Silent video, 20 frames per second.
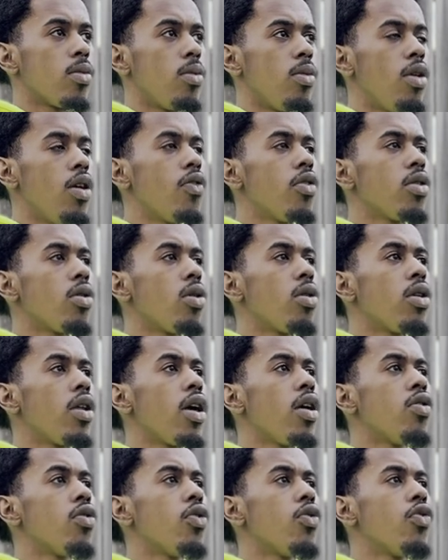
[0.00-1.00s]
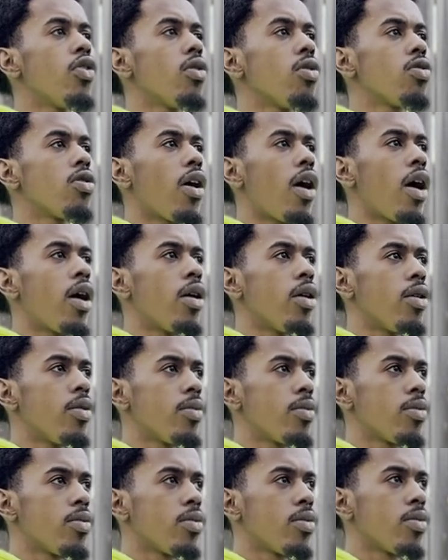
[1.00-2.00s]
Even on days you feel tired,
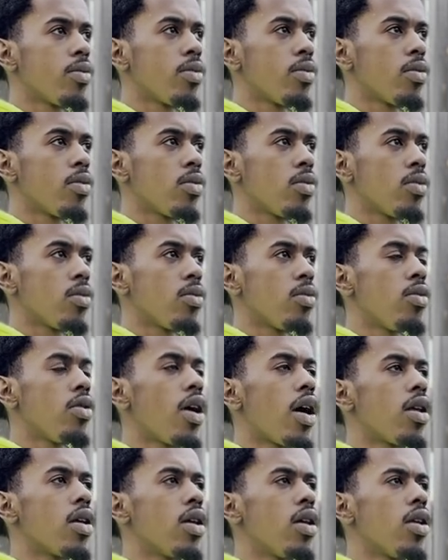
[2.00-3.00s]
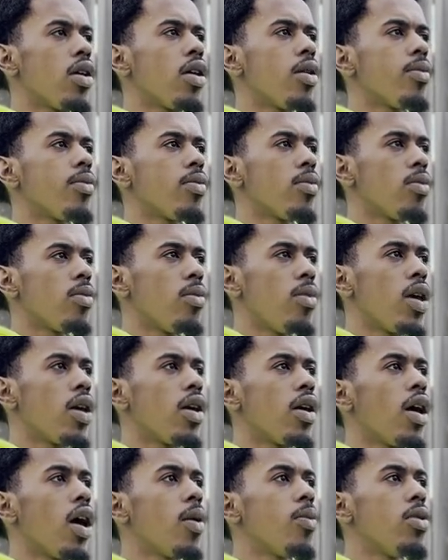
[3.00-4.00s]
you got to get up. Make it
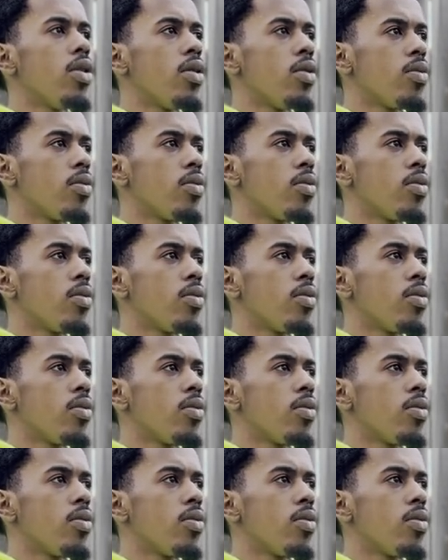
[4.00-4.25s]
happen.